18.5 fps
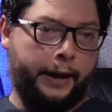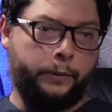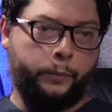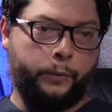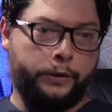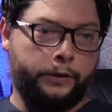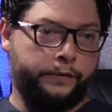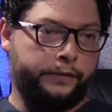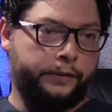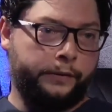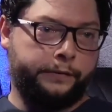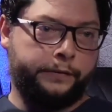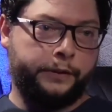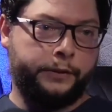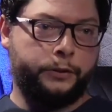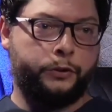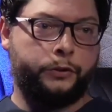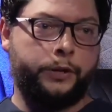a wonderful
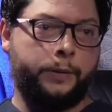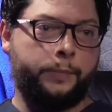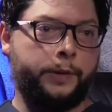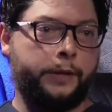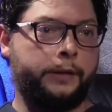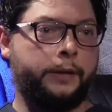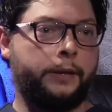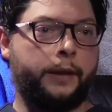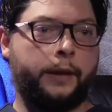first treatment,